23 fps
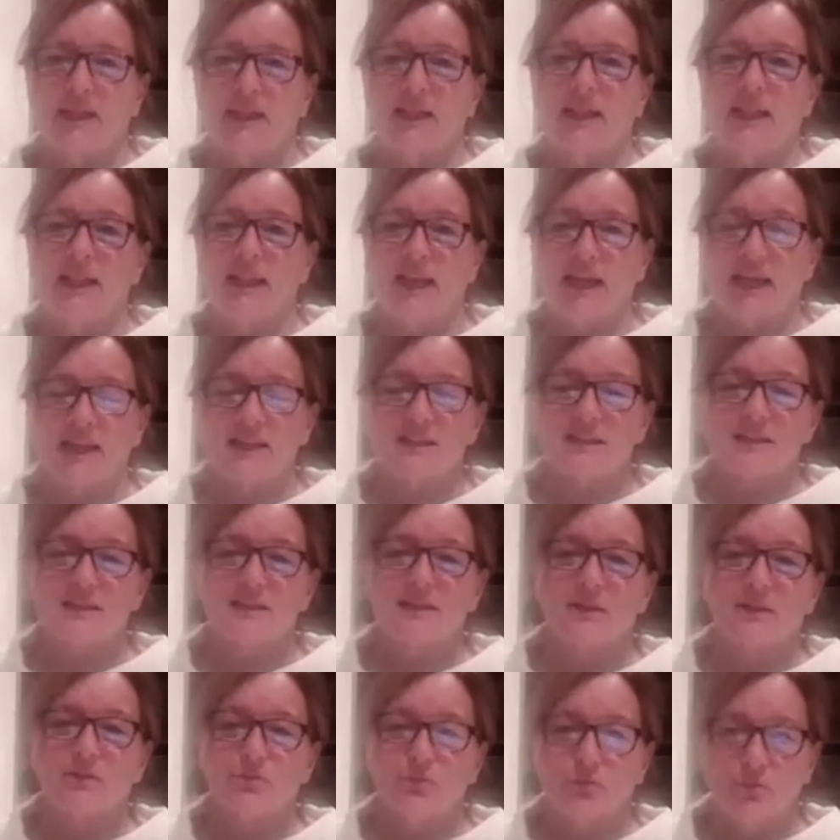Let
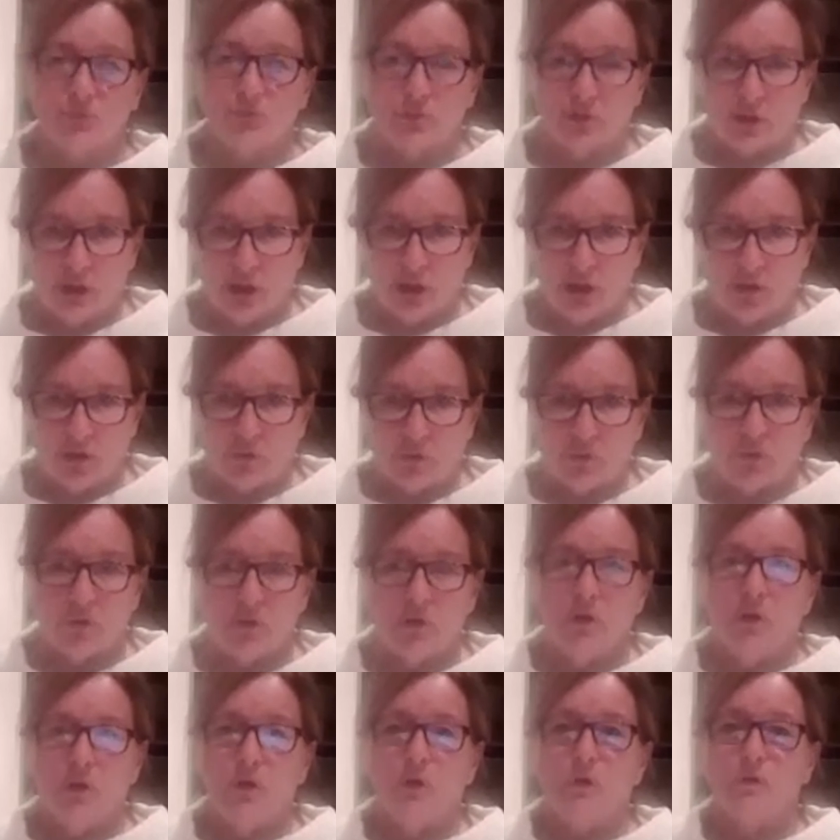go.
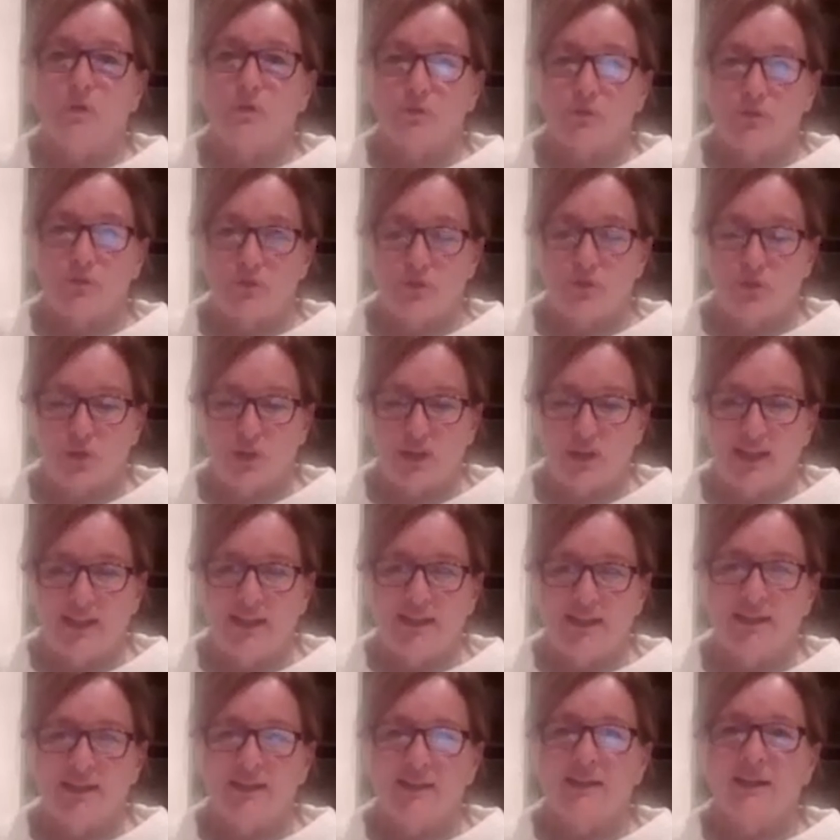
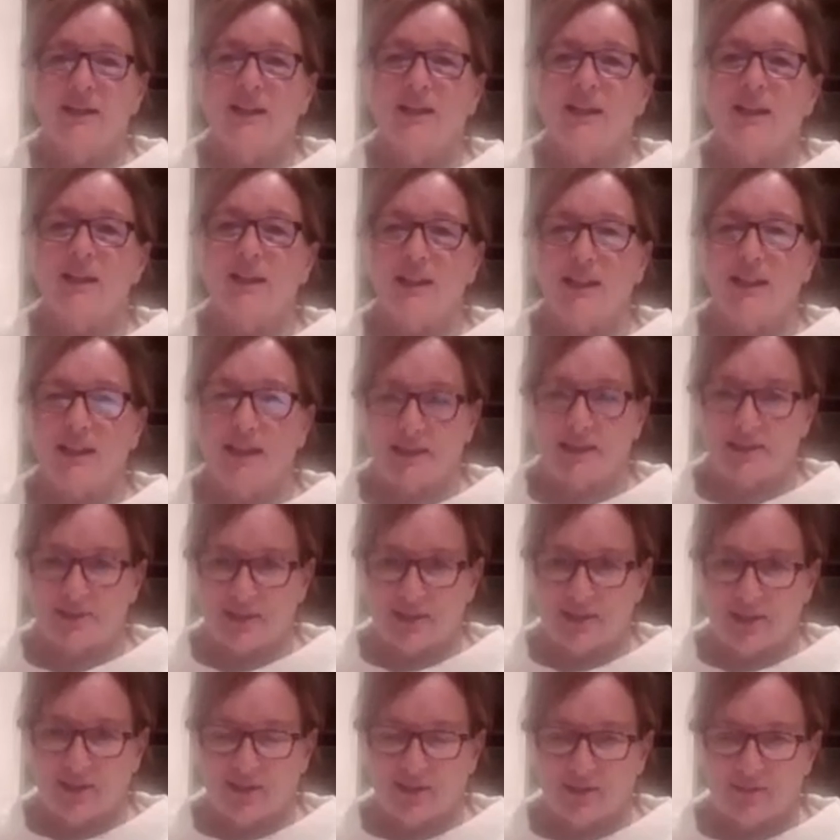Fully let
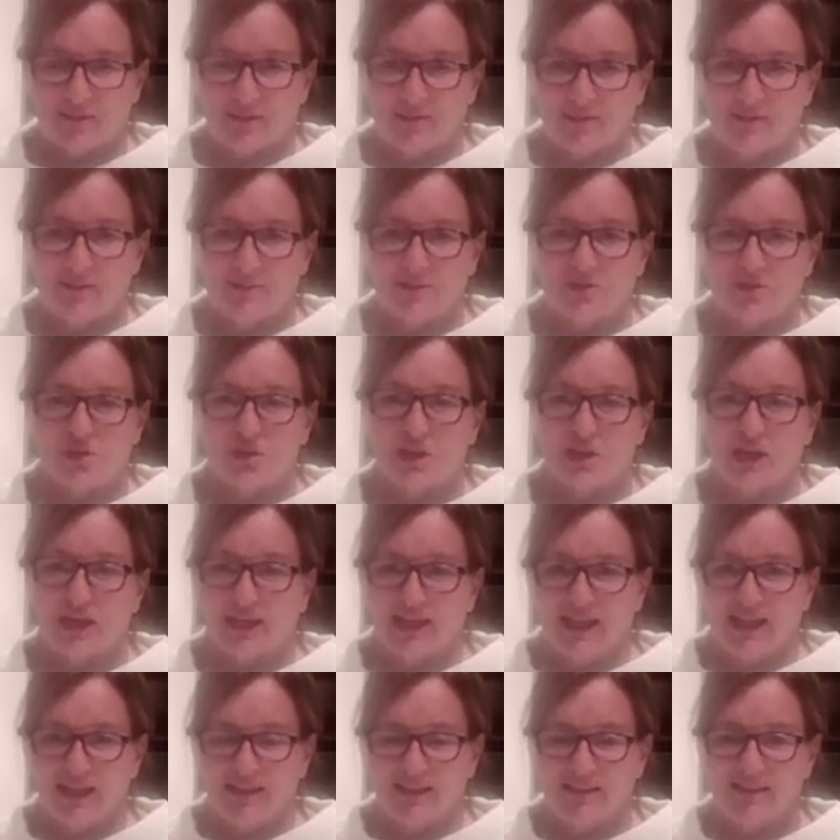go. Check
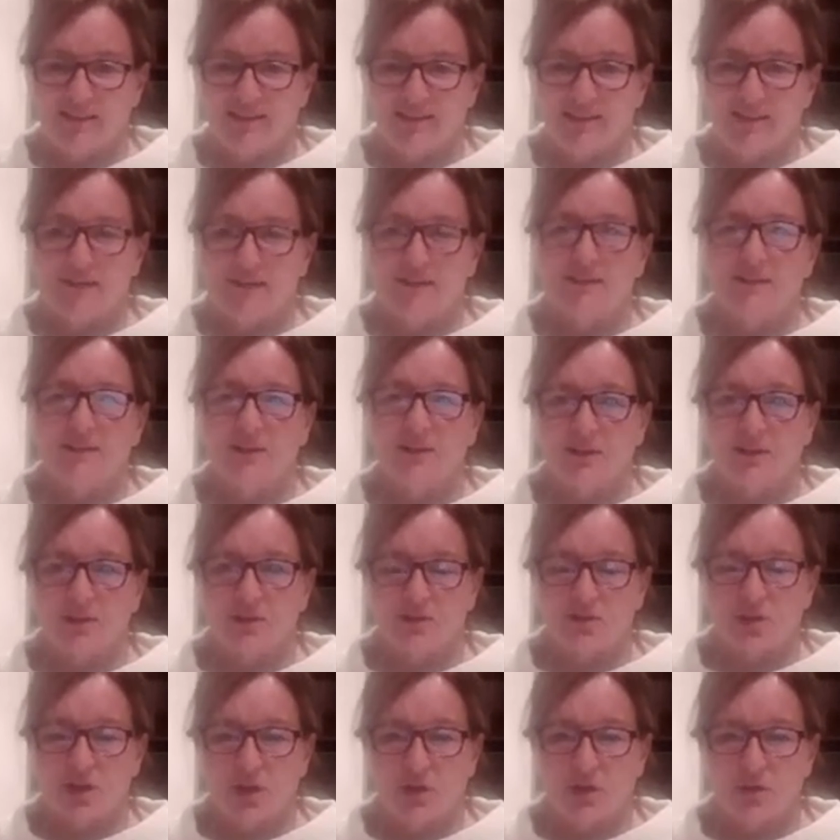in that the
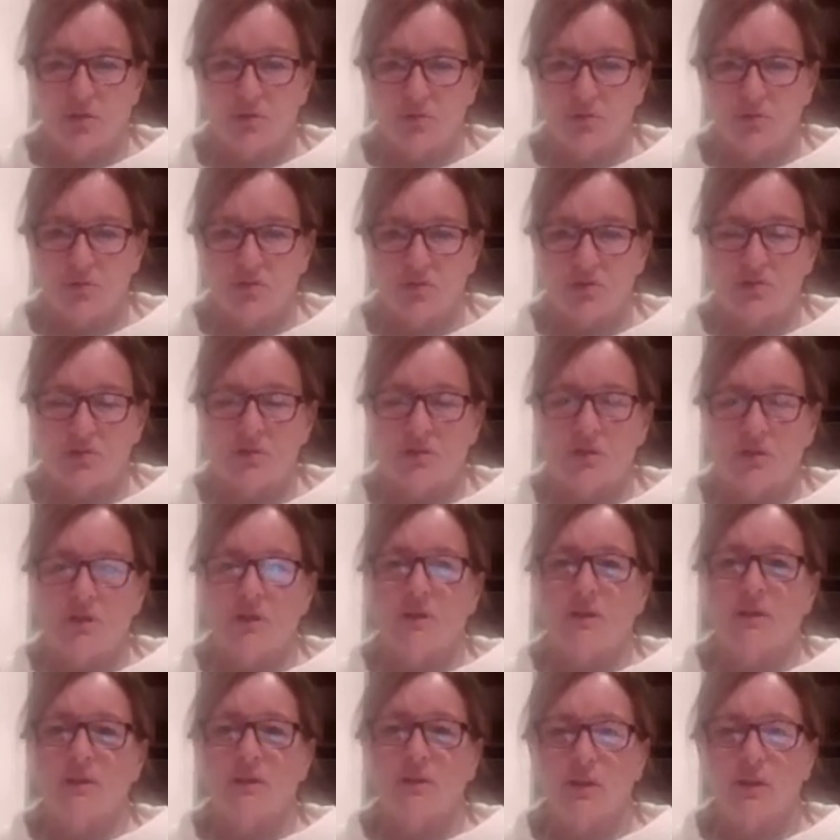toes,
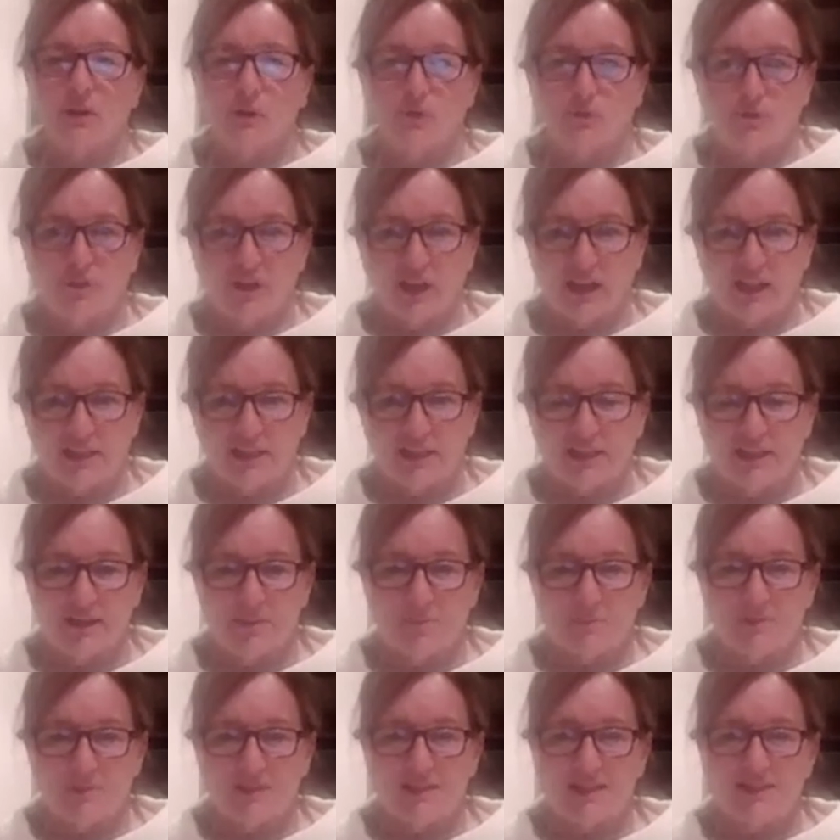that the
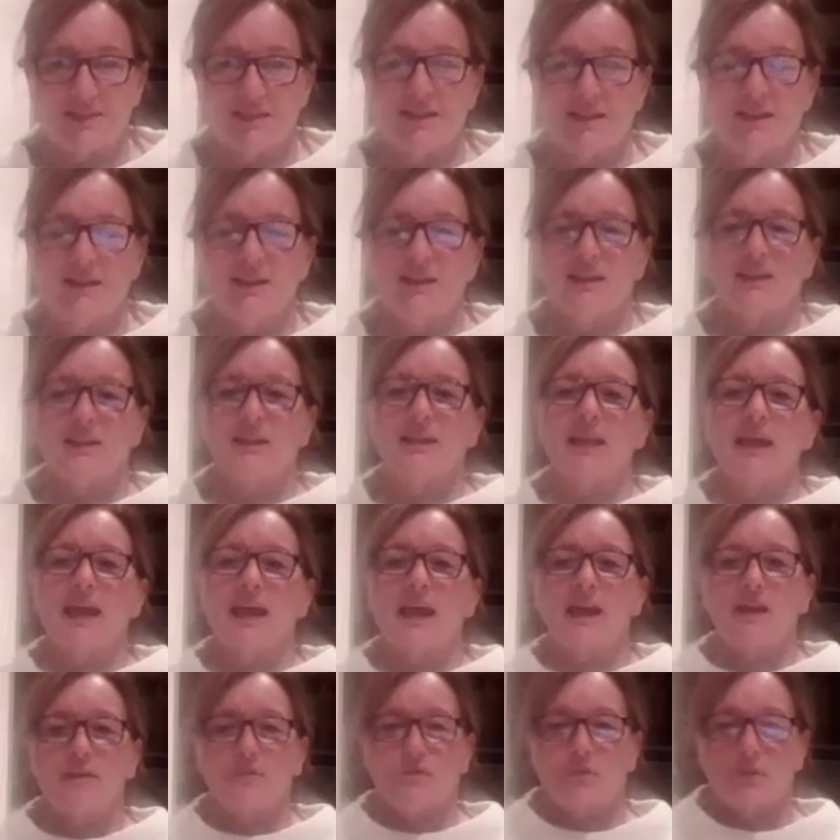fingertips, that
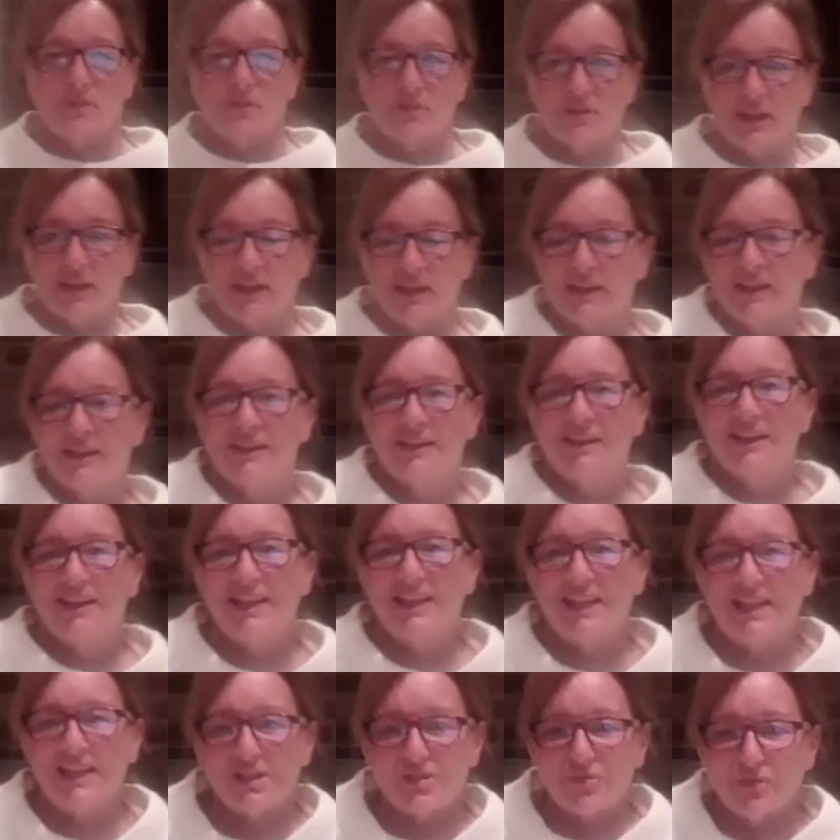everything
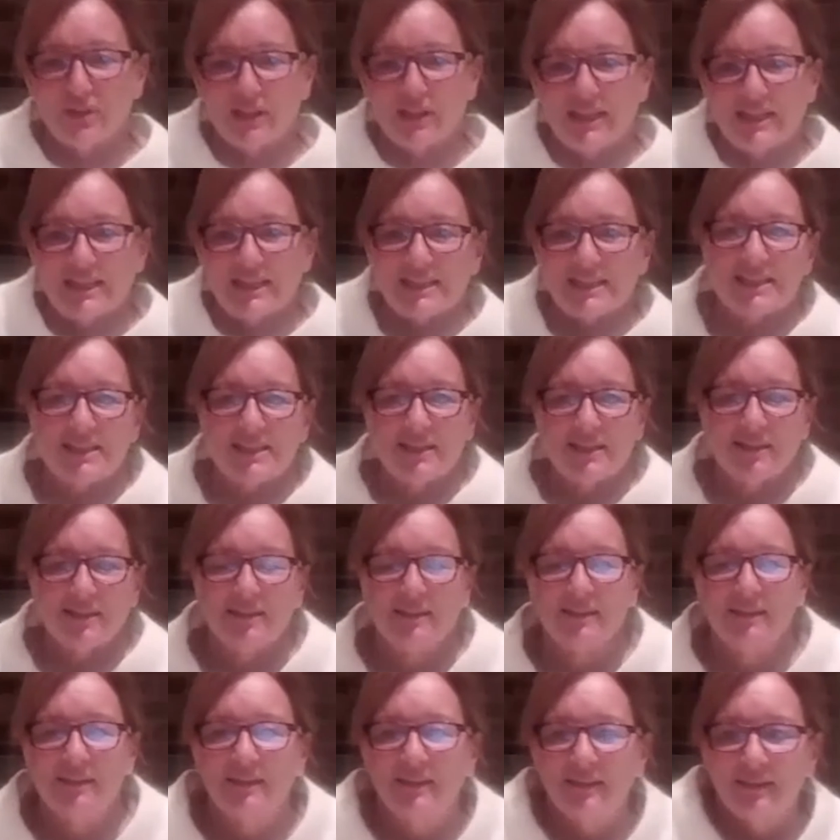is released,
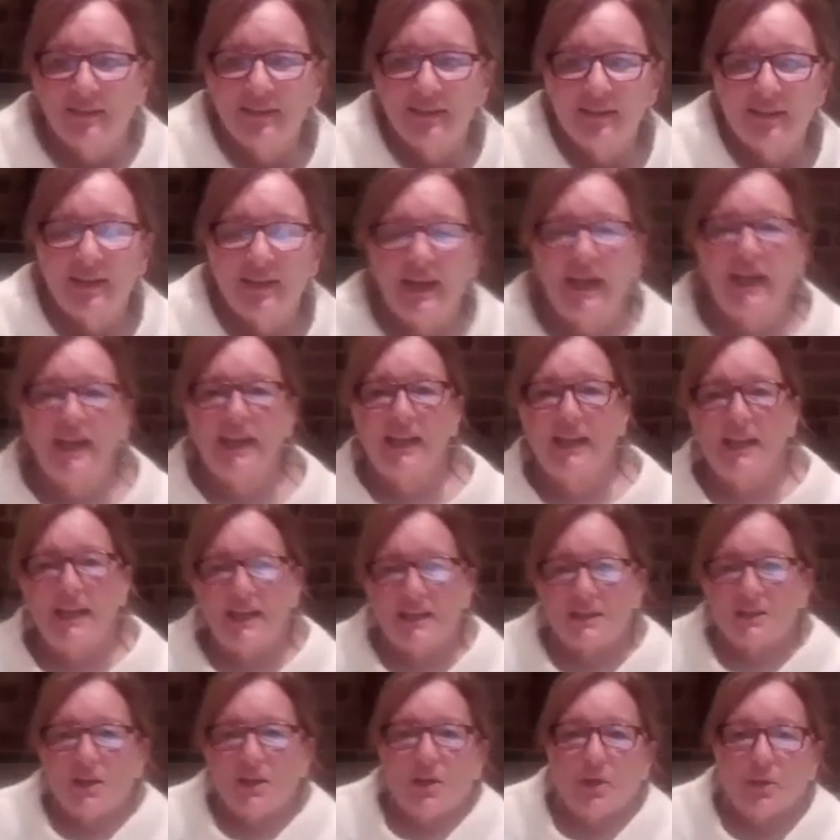and
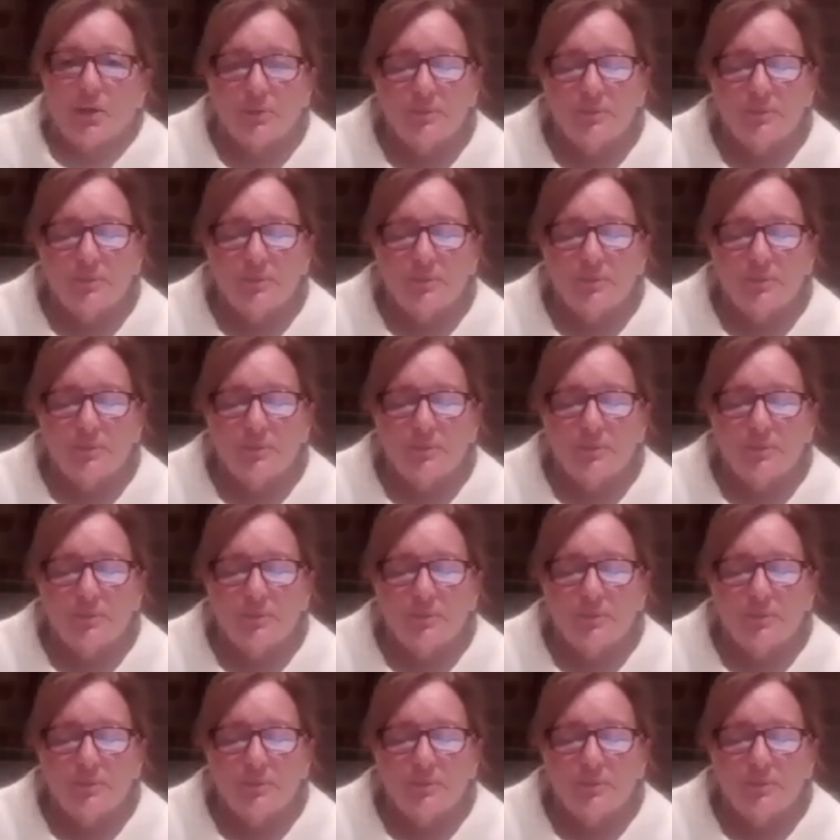let go.